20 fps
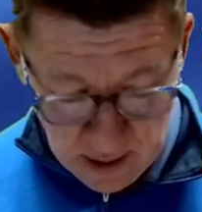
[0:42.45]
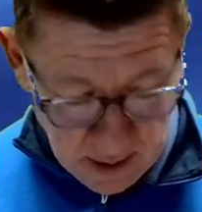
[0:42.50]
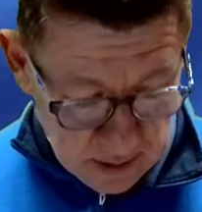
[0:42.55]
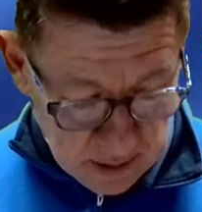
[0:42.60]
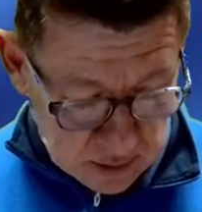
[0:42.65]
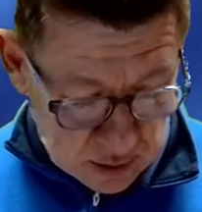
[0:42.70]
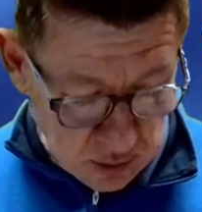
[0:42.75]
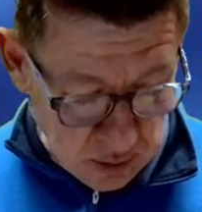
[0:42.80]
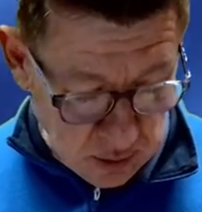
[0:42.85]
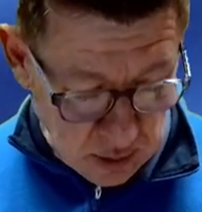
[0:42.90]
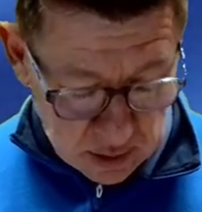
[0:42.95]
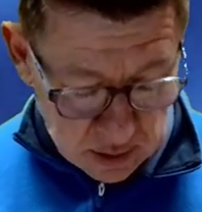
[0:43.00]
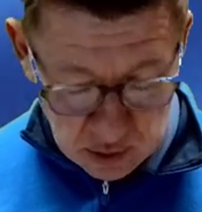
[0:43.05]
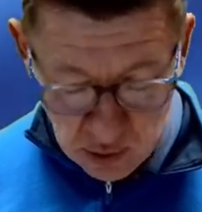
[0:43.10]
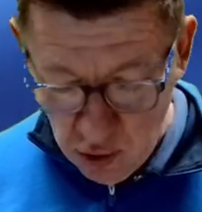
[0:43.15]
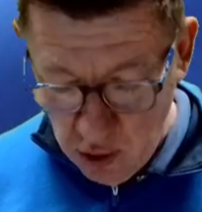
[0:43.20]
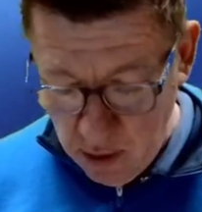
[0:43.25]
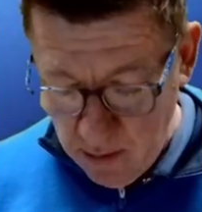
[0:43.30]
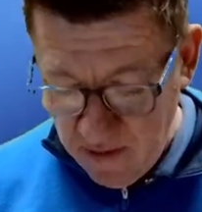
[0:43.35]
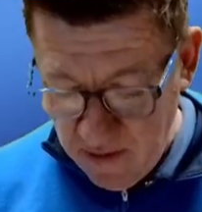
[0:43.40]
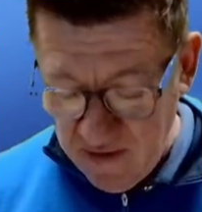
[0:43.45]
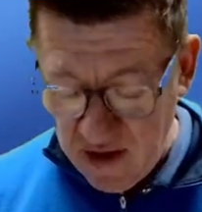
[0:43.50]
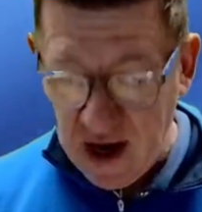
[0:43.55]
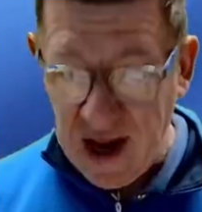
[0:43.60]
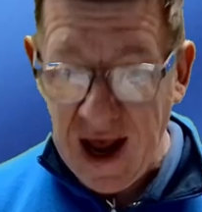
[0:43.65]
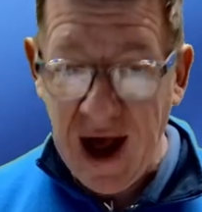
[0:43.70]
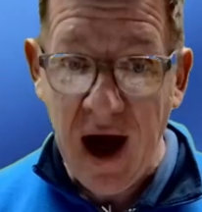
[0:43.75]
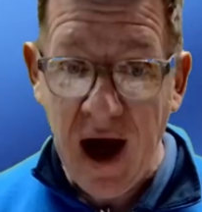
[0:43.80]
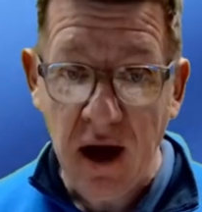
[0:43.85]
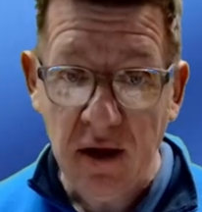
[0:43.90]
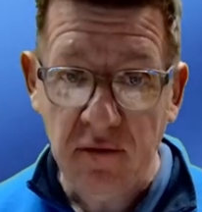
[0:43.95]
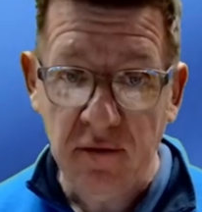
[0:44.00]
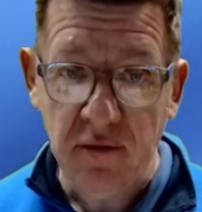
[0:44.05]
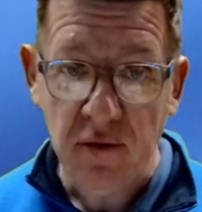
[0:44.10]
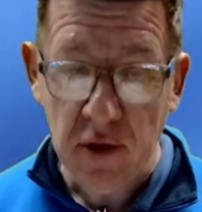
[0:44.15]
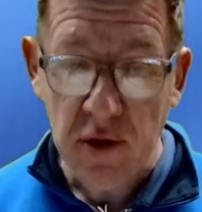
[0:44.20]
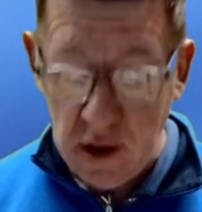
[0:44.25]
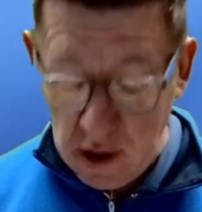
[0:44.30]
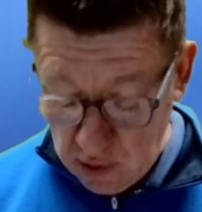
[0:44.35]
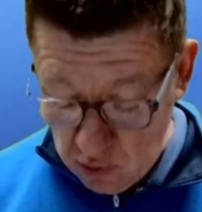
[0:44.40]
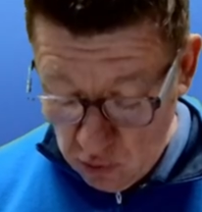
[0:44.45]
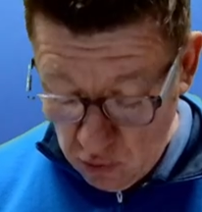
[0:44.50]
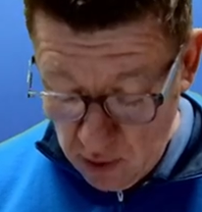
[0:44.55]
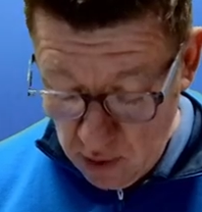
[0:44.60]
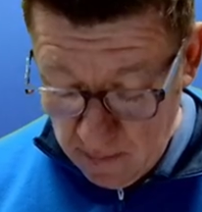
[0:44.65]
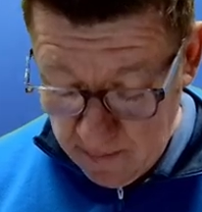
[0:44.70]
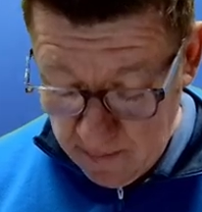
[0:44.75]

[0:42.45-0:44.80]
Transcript: so it's not going to be very hard for you to do it.